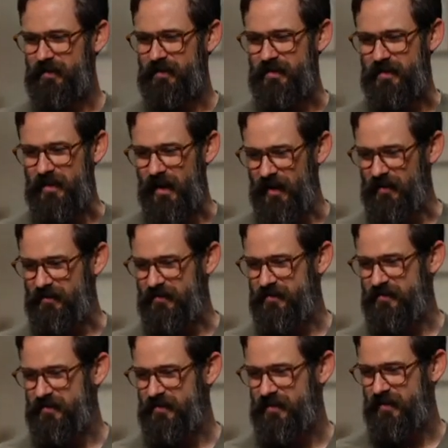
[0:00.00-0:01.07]

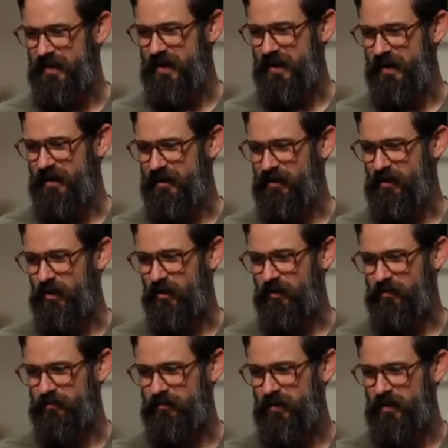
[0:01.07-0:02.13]
Nice. You know,